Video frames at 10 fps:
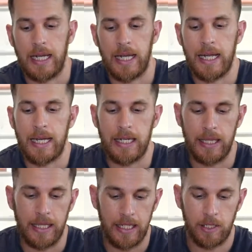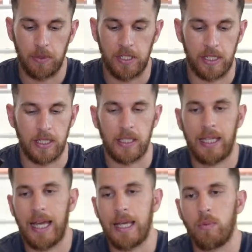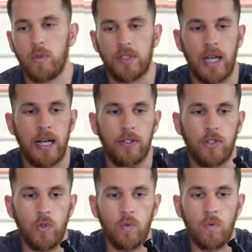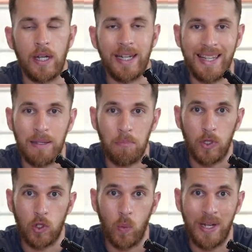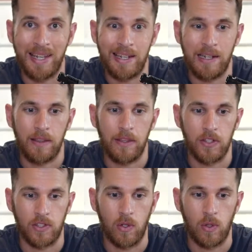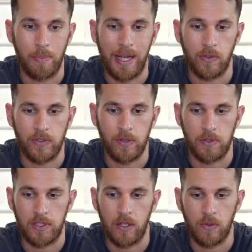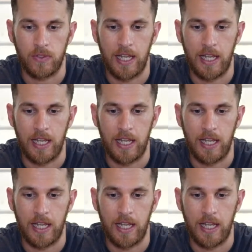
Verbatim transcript: And these particular cables are to run in between the solar panels themselves.